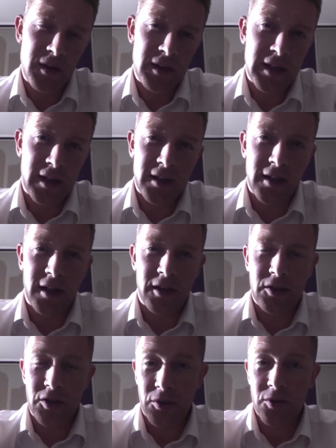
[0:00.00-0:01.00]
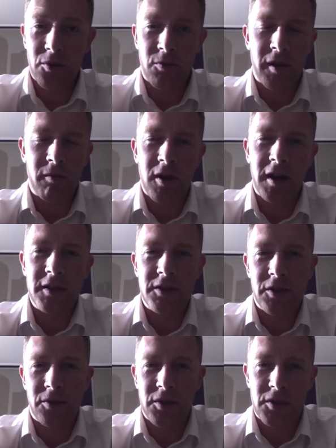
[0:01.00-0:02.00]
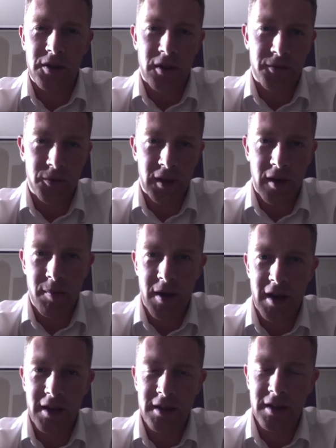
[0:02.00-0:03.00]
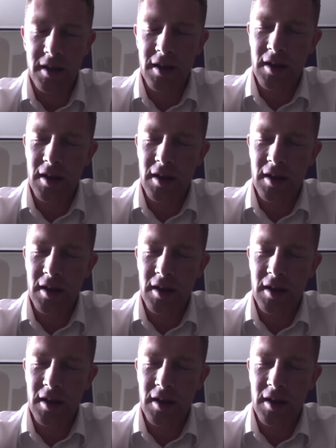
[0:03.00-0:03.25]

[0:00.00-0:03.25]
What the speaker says: deadline due, the rewrite due just after we get back.